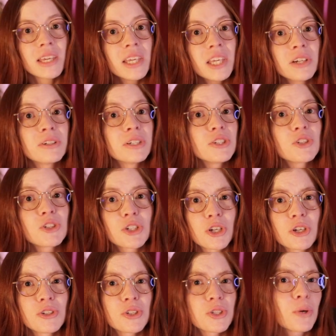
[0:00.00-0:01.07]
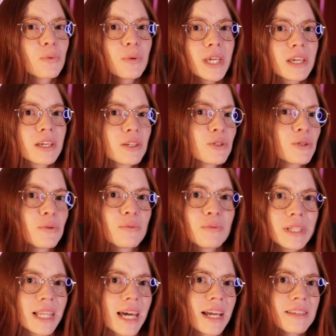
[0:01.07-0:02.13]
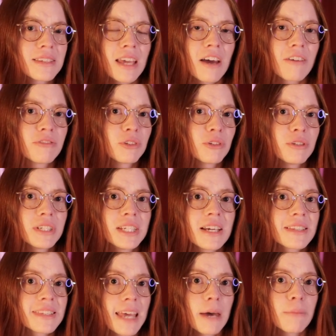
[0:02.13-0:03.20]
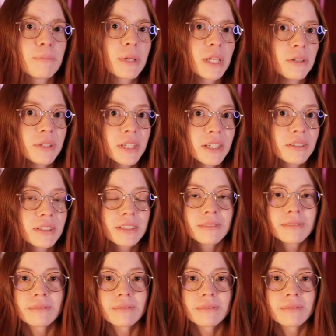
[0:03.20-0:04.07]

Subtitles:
Here is just a week to relax after the exam period.